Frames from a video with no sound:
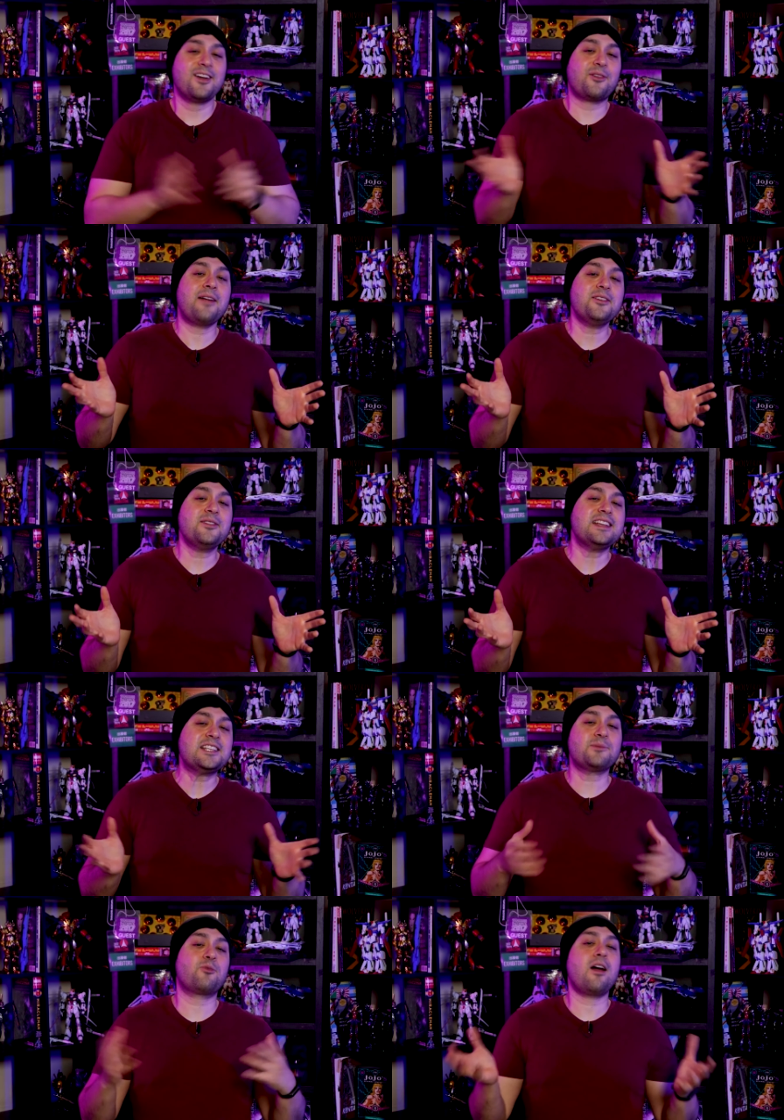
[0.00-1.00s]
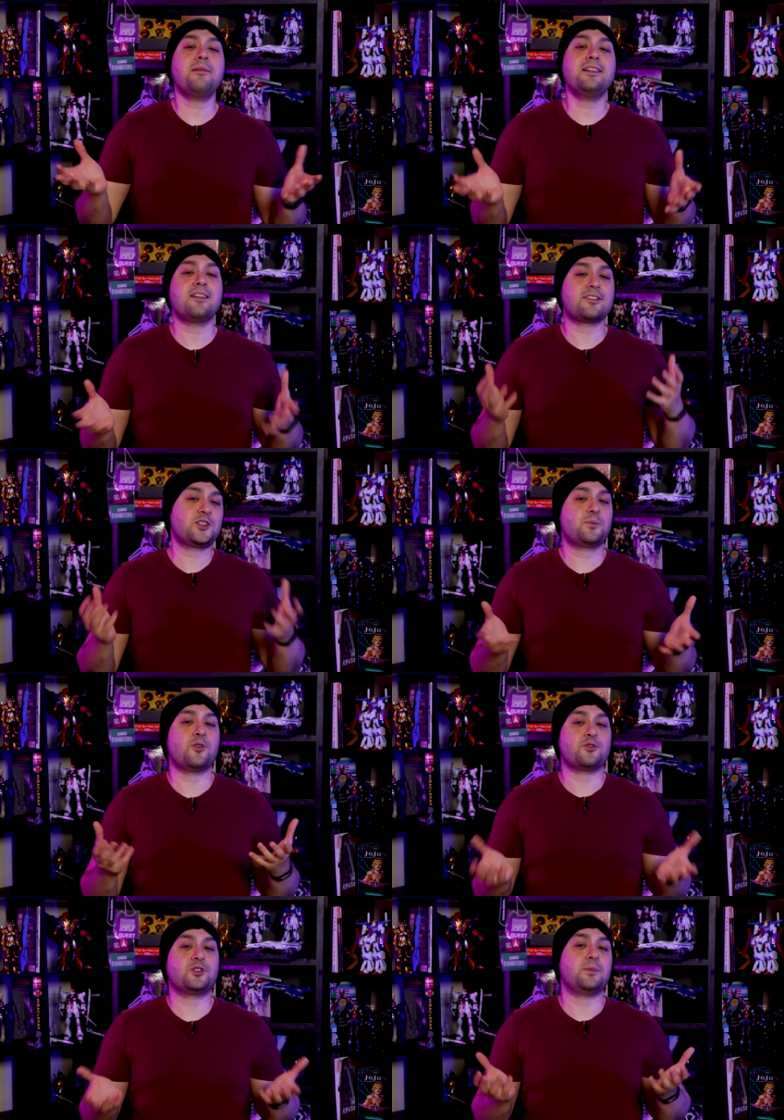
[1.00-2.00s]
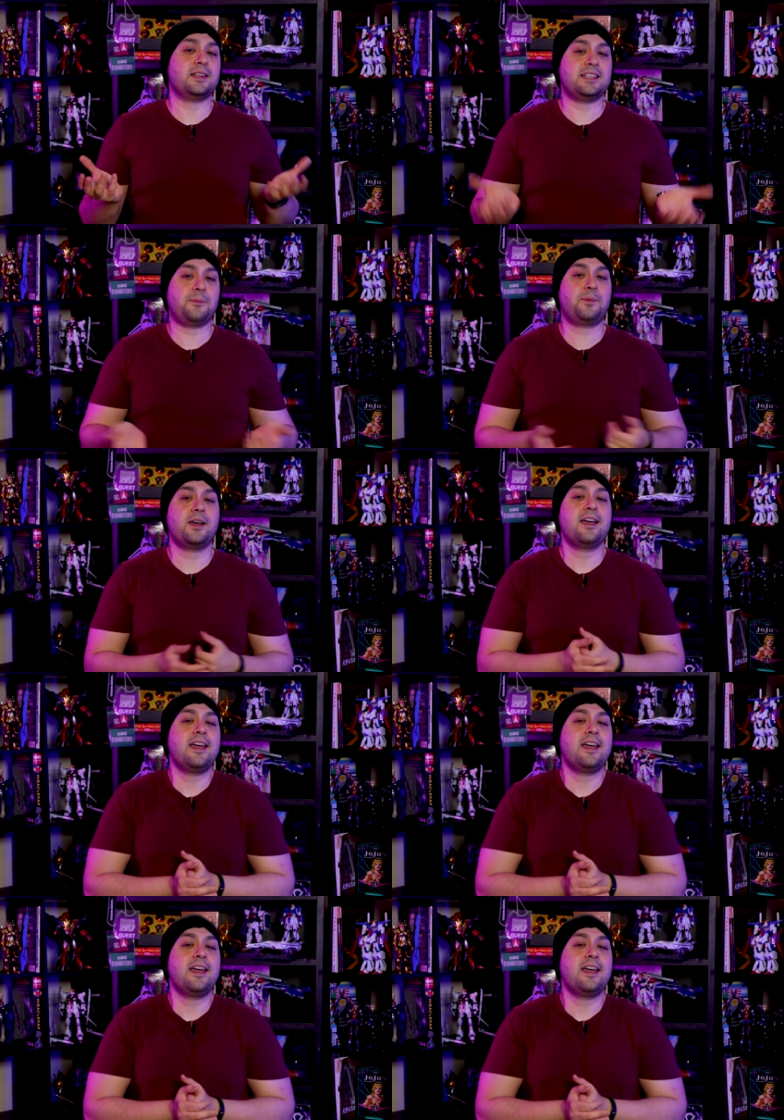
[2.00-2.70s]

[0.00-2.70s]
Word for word: Gravion is probably not supposed to be deep.